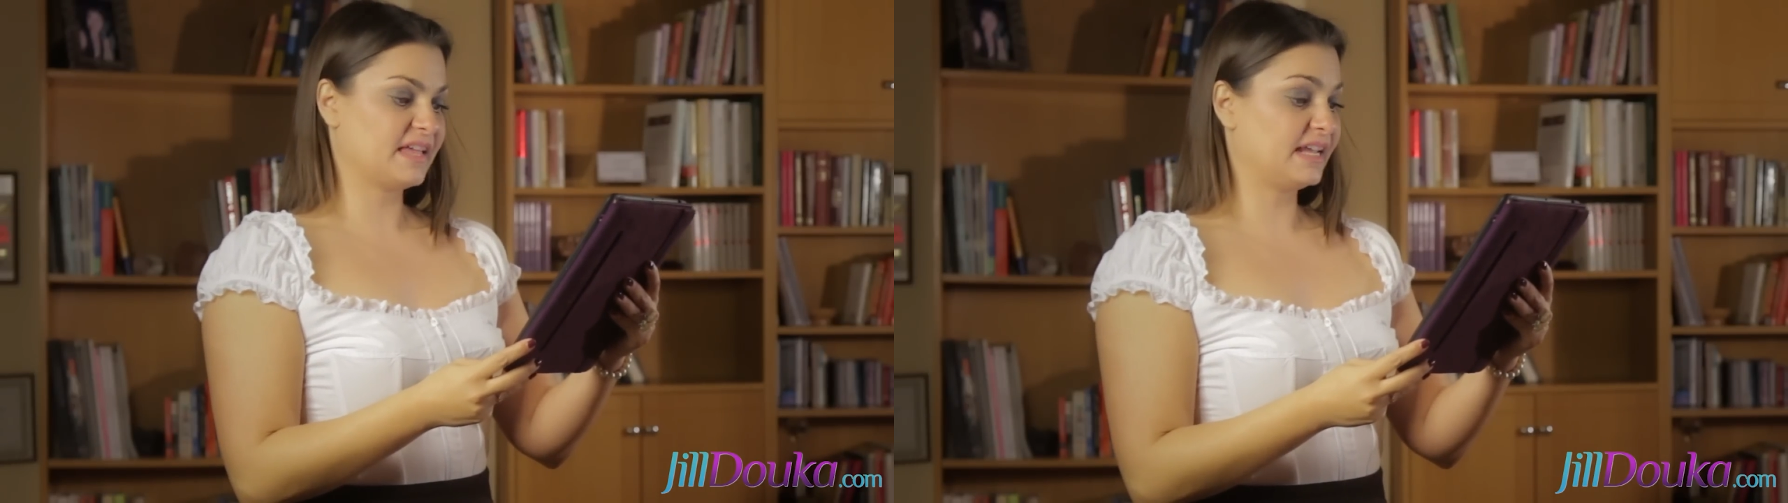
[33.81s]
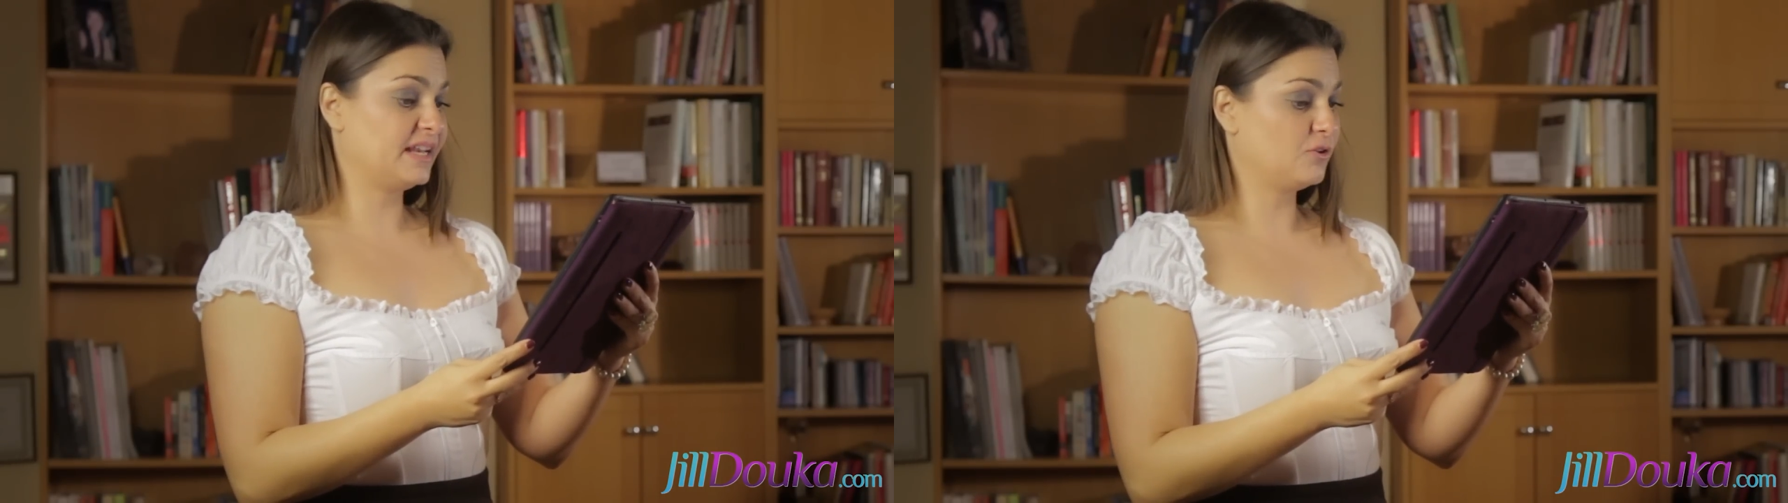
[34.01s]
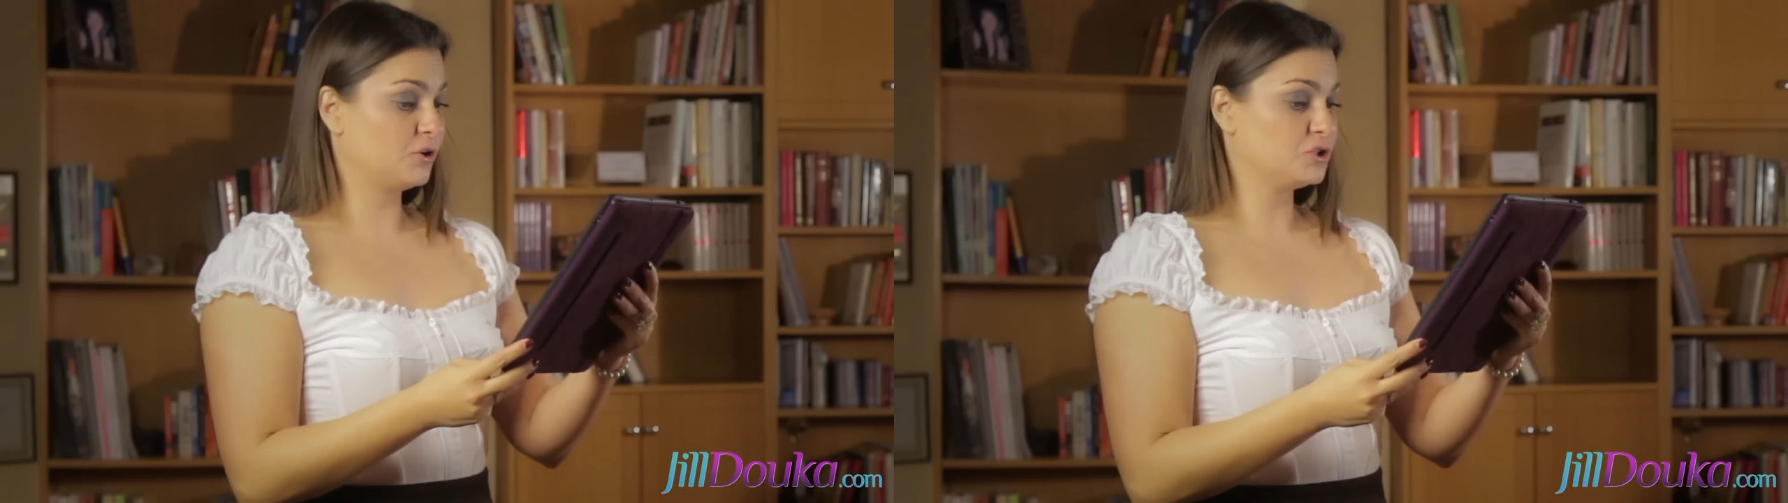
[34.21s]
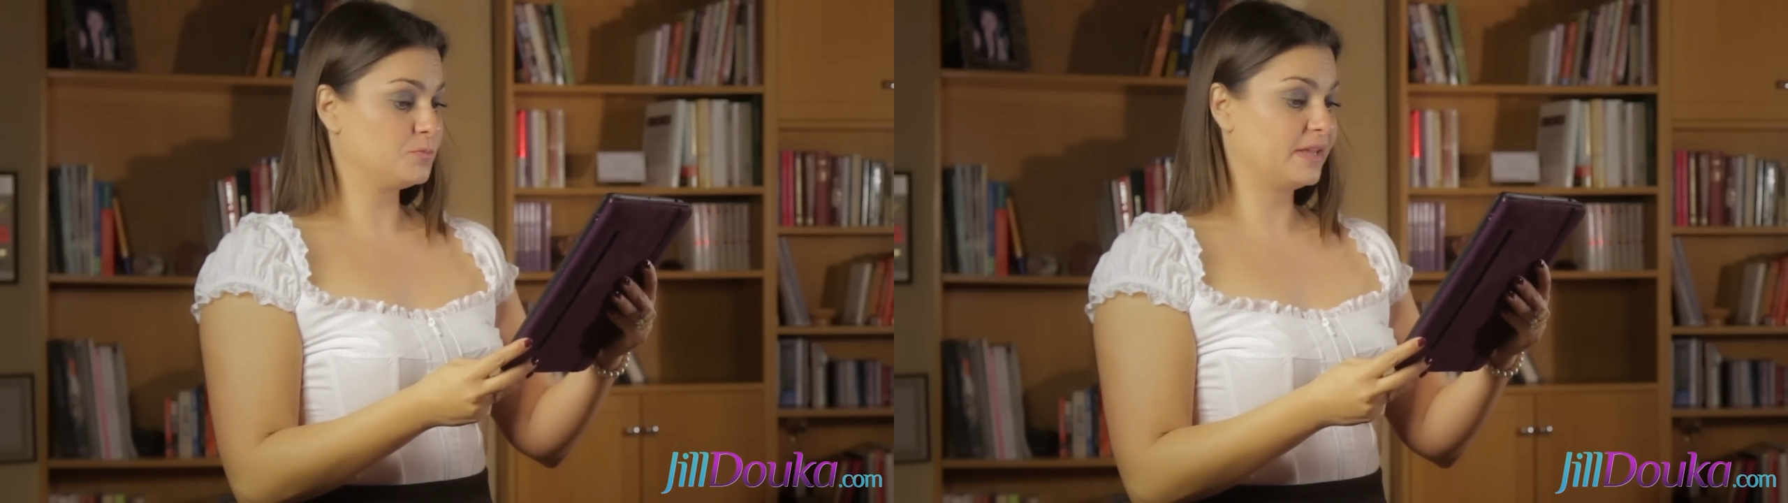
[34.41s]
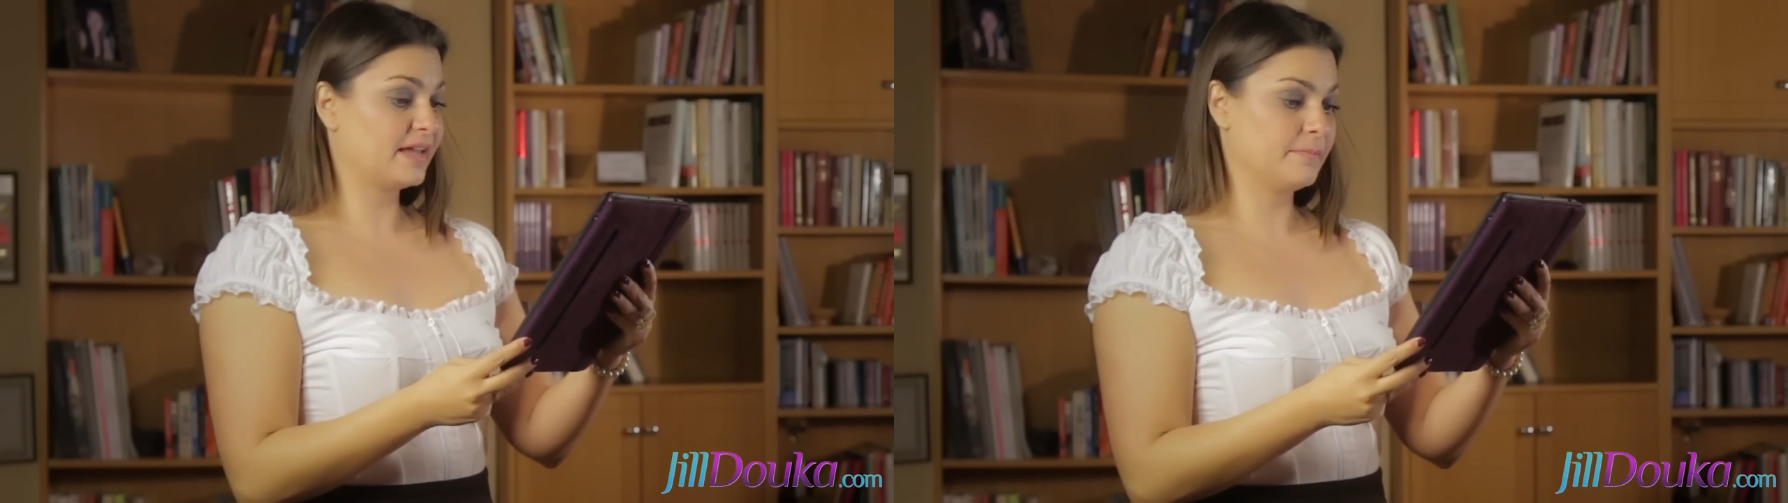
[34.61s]
that in order to
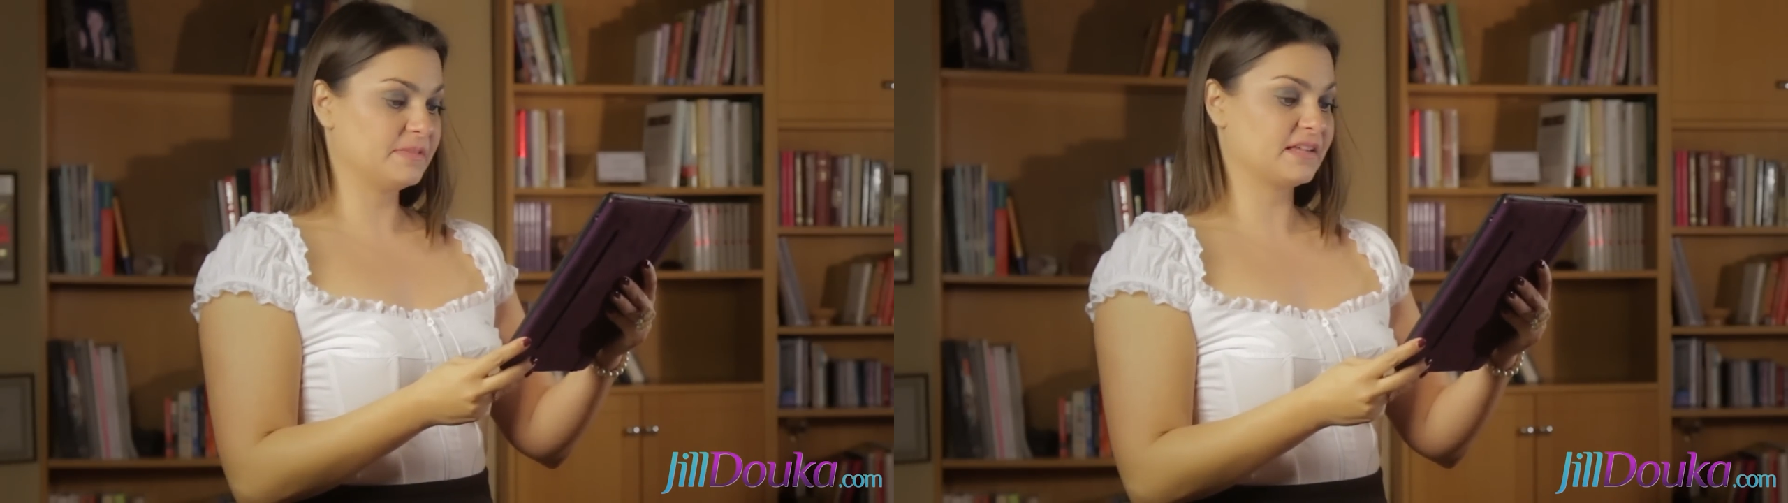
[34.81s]
become